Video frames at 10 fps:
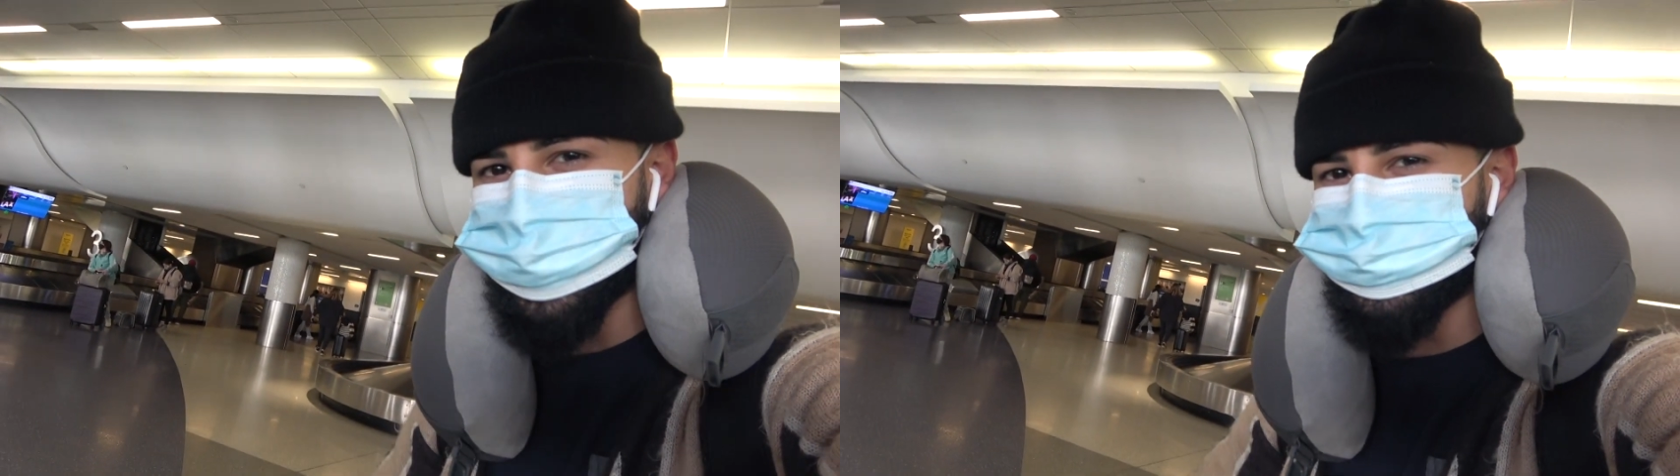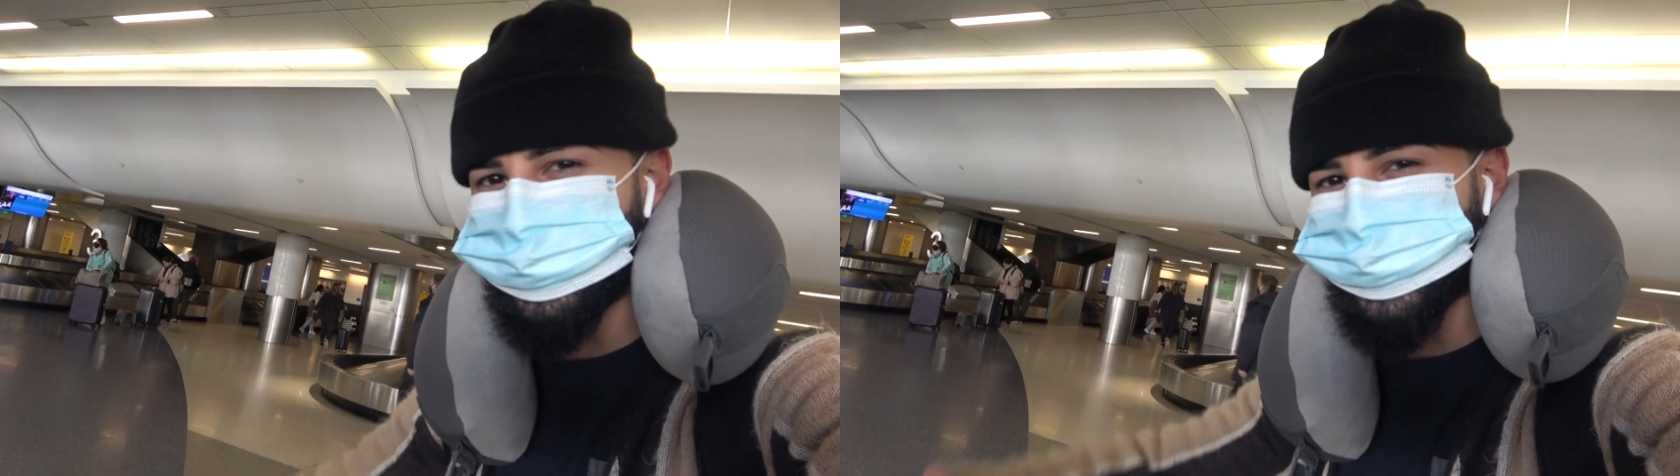day,
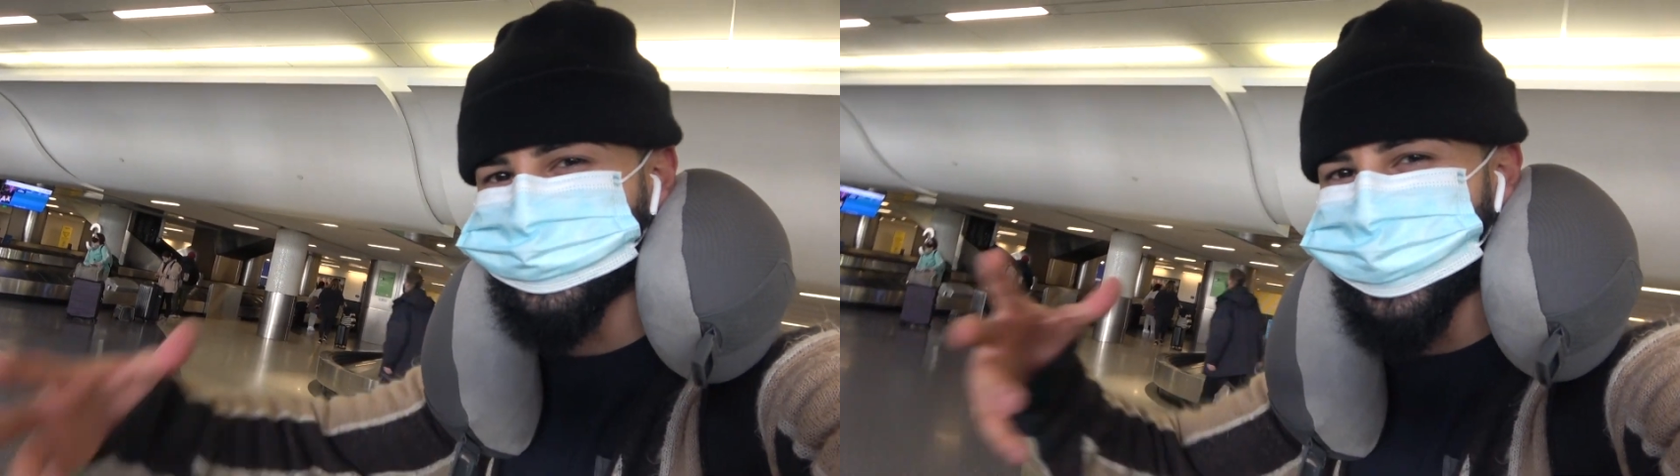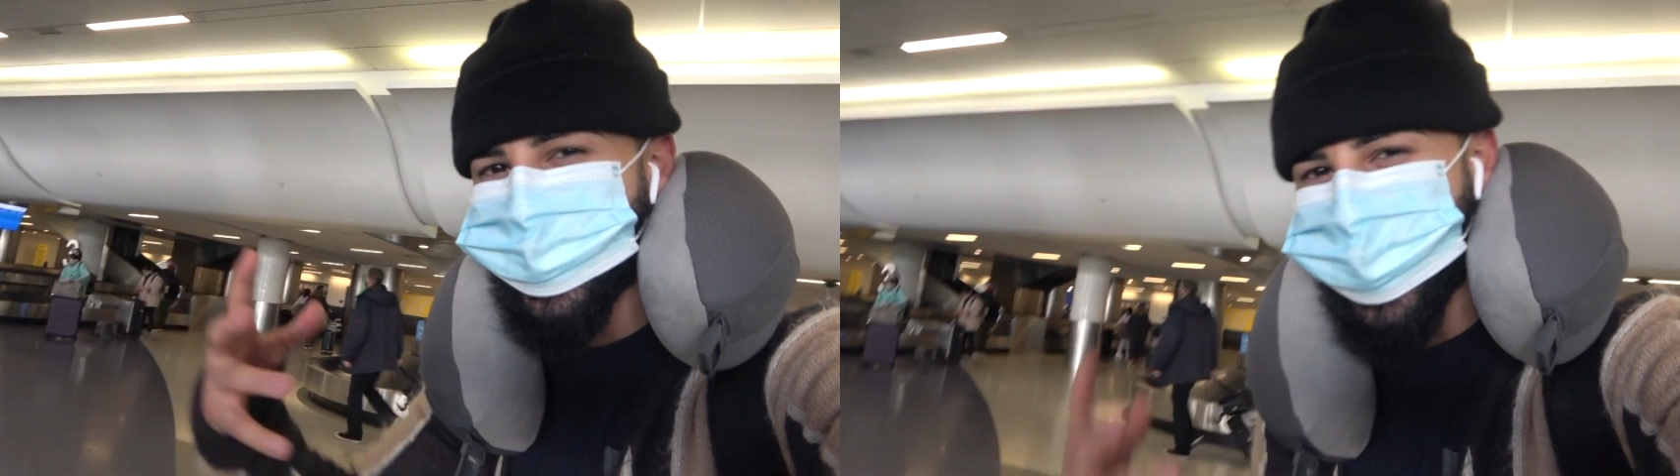
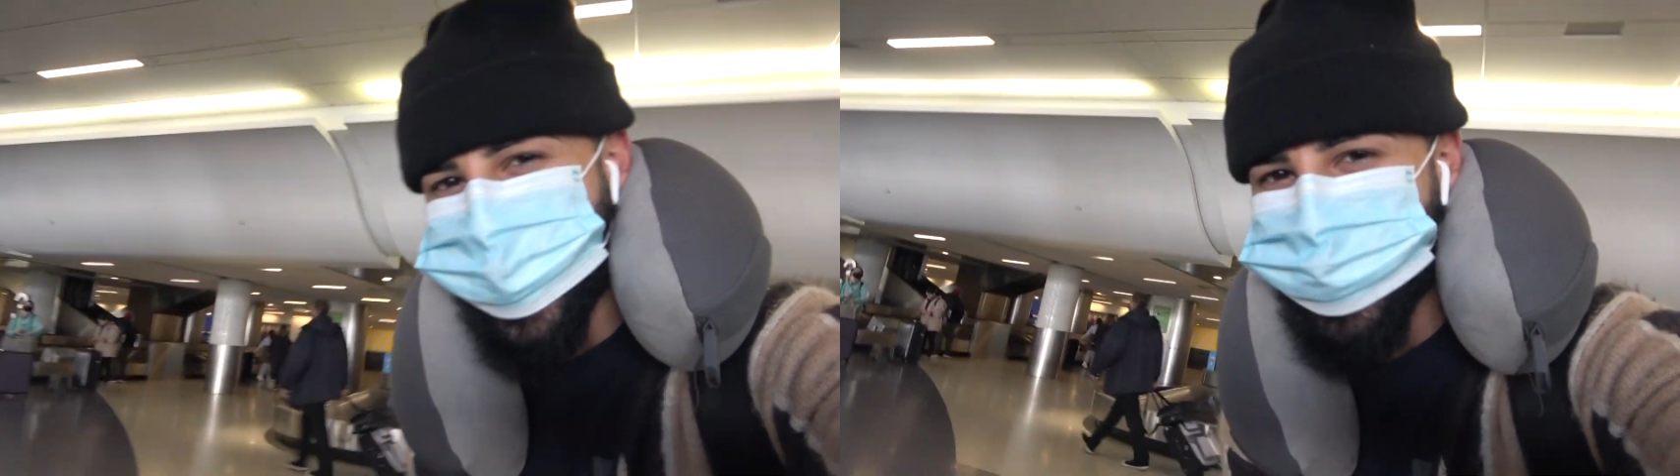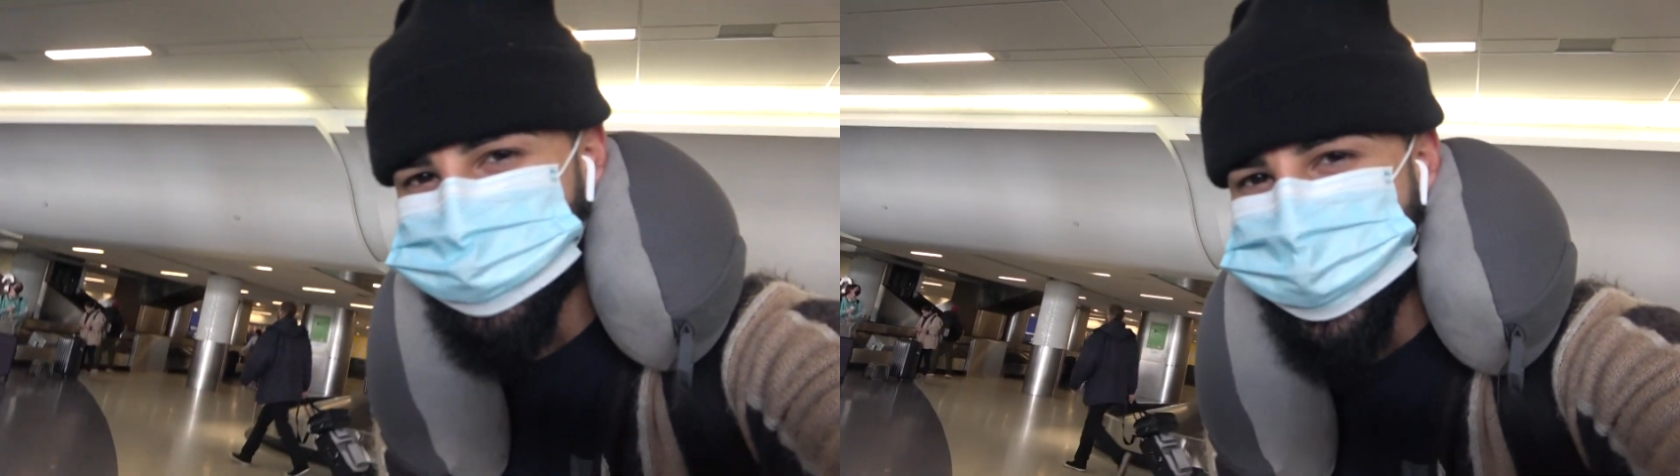because
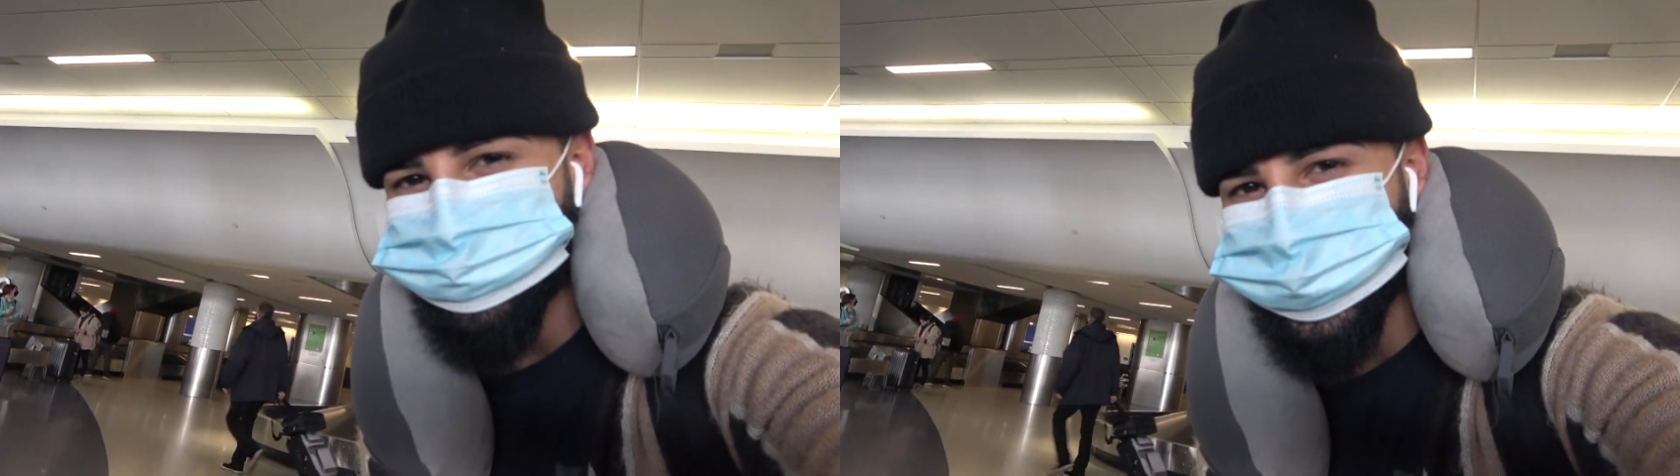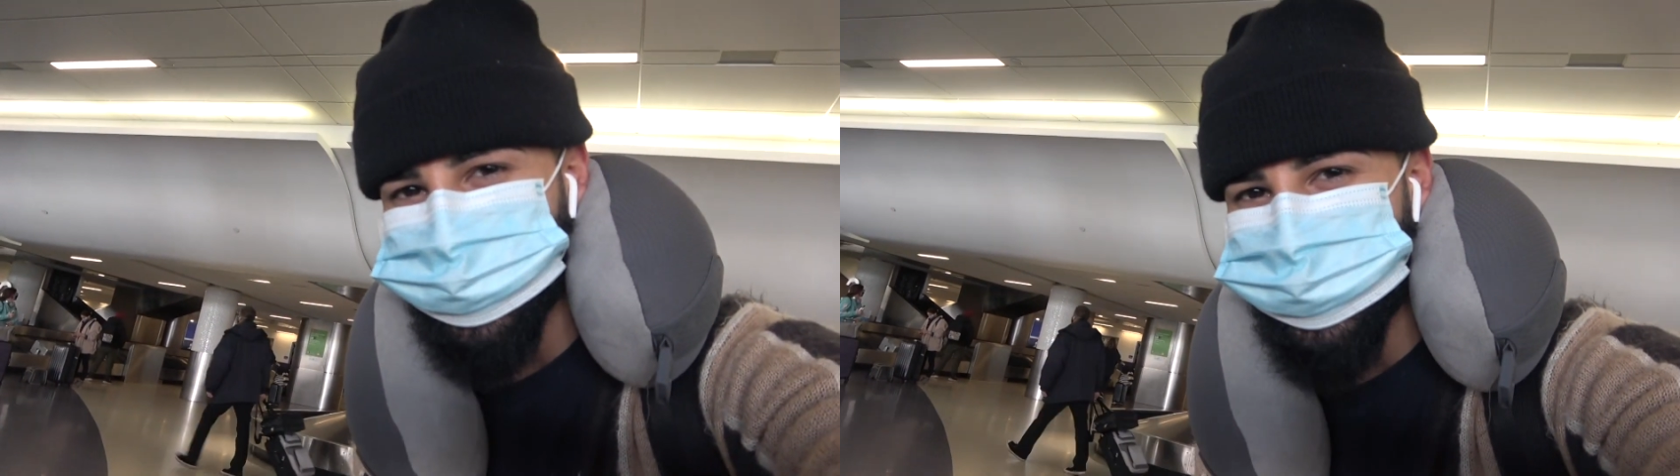I'm
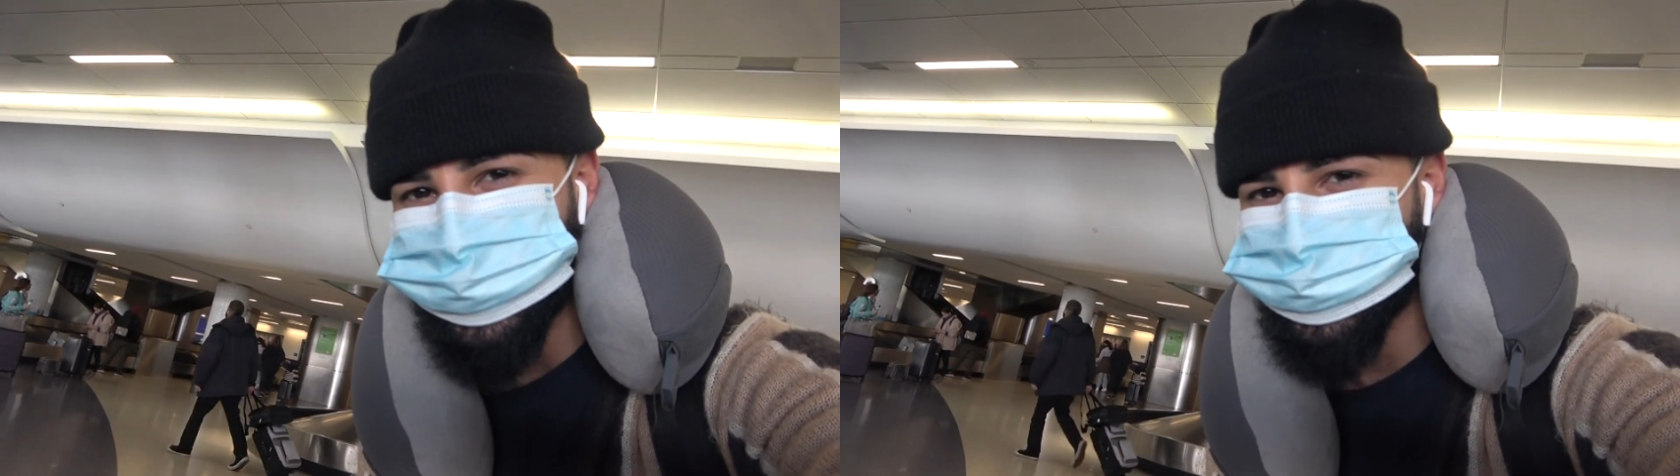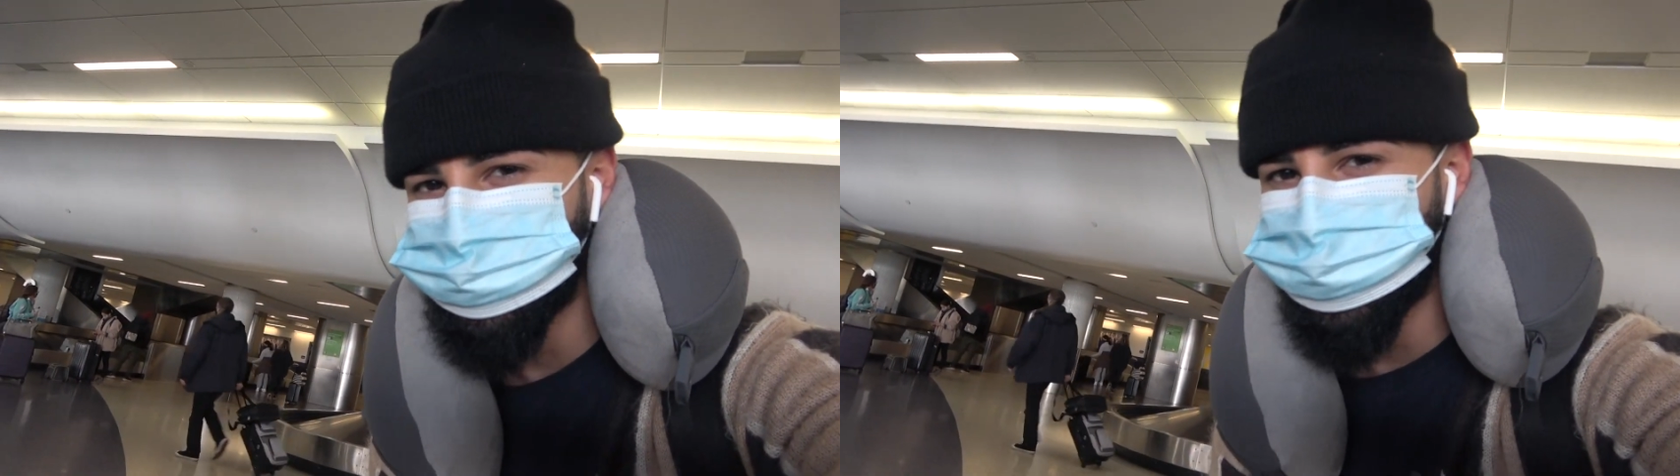having an
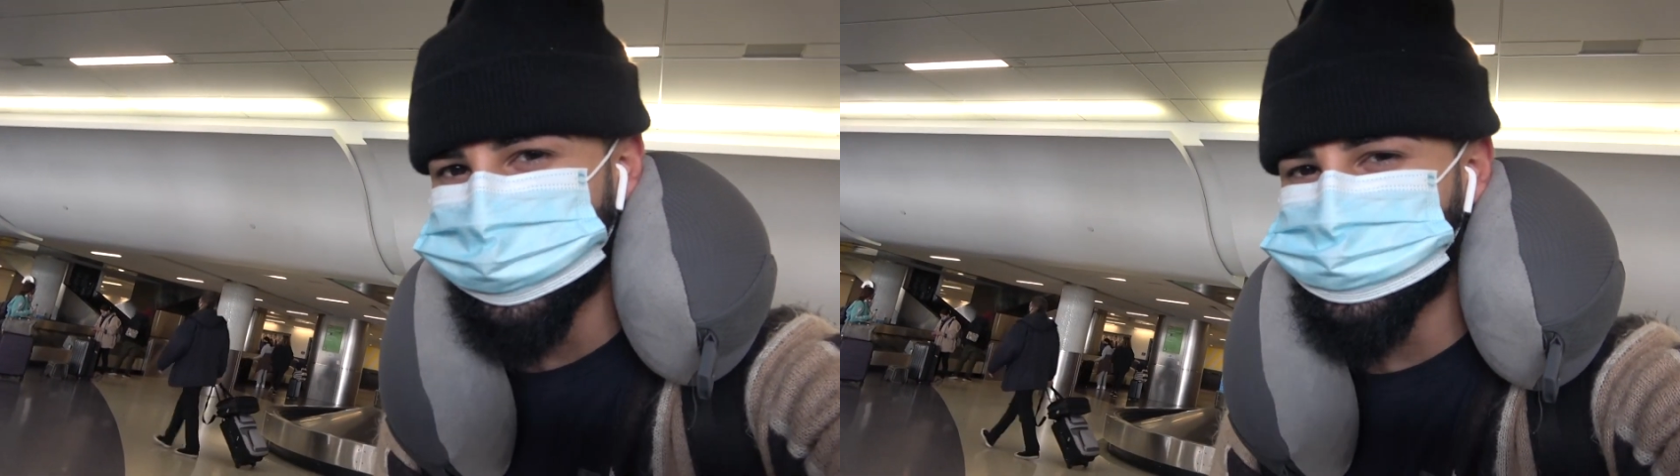amazing morning.